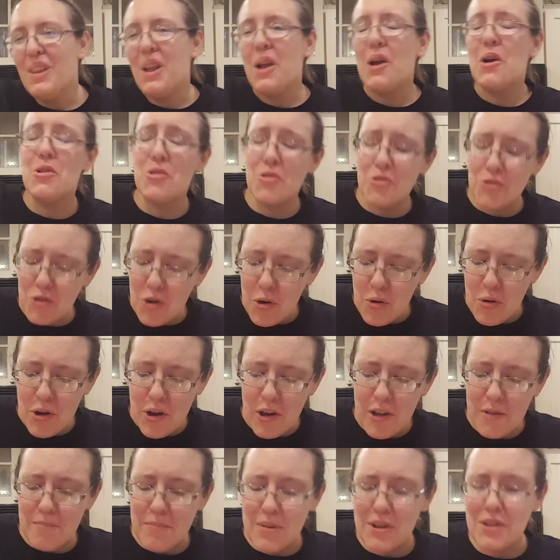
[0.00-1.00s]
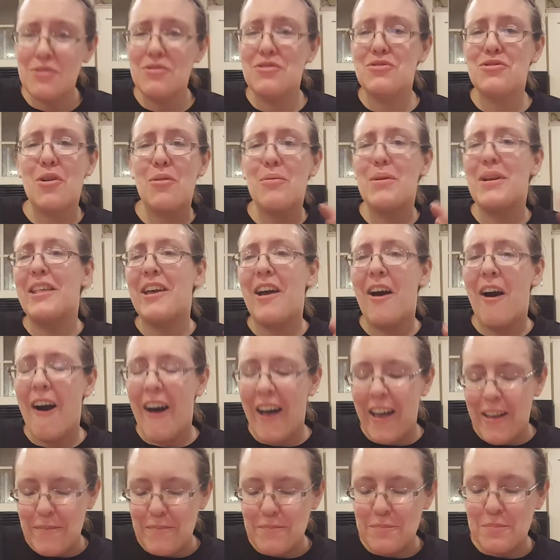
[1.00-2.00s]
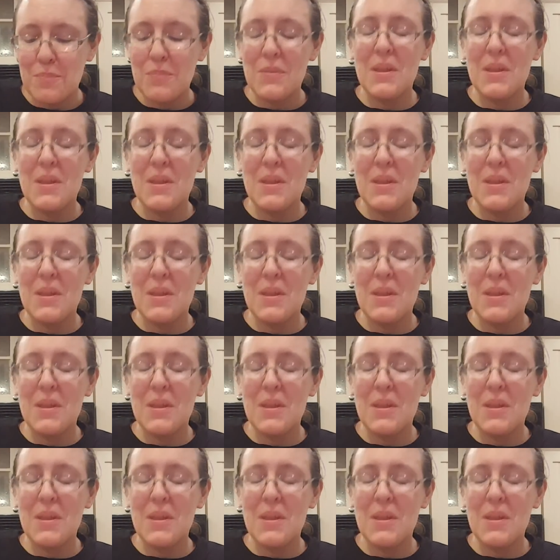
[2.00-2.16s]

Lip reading: They're so good, but so really hot.